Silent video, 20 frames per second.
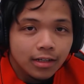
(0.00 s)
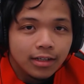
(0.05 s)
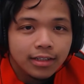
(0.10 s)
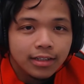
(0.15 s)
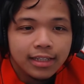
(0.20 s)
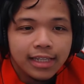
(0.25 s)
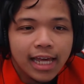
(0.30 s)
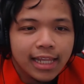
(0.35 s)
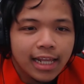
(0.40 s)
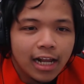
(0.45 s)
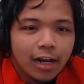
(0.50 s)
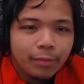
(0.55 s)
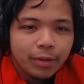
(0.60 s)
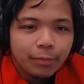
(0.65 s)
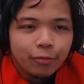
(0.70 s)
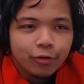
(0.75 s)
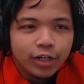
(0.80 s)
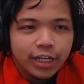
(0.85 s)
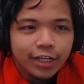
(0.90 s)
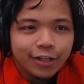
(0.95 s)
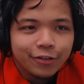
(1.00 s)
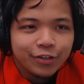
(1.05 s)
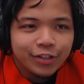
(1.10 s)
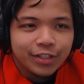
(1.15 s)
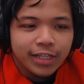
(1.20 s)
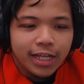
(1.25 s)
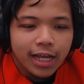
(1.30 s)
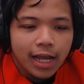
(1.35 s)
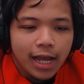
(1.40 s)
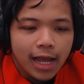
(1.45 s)
yeah, that'll be pretty
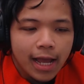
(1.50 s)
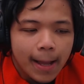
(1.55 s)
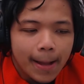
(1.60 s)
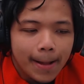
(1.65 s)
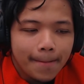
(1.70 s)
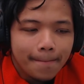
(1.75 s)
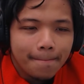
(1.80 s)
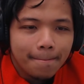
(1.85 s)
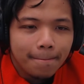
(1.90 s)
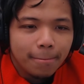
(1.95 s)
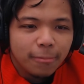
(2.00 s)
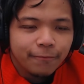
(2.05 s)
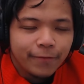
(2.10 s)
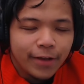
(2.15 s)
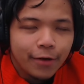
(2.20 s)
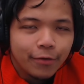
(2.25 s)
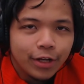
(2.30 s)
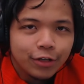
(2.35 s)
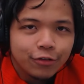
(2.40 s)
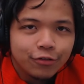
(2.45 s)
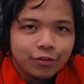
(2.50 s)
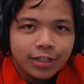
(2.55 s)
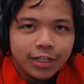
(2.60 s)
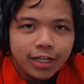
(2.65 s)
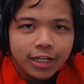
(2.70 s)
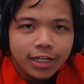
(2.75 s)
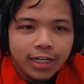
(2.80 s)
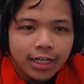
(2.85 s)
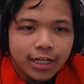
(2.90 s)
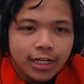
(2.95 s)
interesting. Very interesting
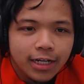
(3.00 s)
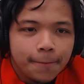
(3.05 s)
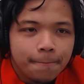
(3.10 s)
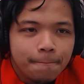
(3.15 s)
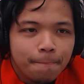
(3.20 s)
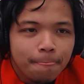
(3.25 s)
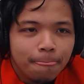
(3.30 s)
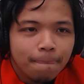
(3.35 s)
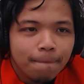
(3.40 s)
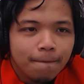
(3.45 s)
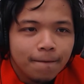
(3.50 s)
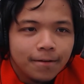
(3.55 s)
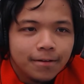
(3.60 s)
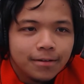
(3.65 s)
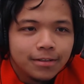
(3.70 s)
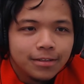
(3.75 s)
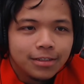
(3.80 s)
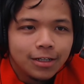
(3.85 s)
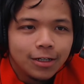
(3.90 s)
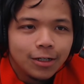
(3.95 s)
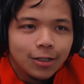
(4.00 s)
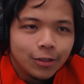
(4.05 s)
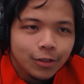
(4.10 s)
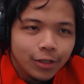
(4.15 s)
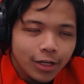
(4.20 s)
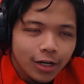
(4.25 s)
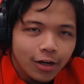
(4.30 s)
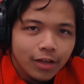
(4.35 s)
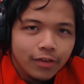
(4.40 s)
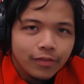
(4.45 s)
indeed. So you
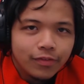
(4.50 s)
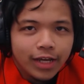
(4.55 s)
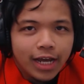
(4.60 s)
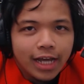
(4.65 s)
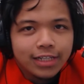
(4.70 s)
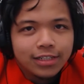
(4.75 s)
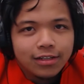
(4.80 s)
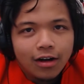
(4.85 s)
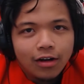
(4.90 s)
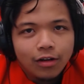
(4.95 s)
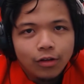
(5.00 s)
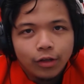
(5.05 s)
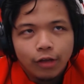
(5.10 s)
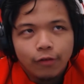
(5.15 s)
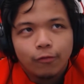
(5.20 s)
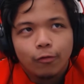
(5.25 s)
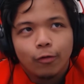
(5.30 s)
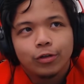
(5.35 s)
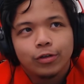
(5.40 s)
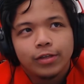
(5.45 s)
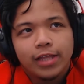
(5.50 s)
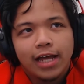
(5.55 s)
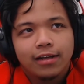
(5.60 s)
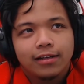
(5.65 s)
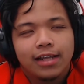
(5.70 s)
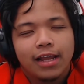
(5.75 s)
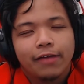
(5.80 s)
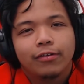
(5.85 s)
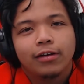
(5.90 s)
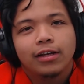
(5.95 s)
know, if you guys are looking forward to that,
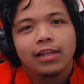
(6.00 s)
definitely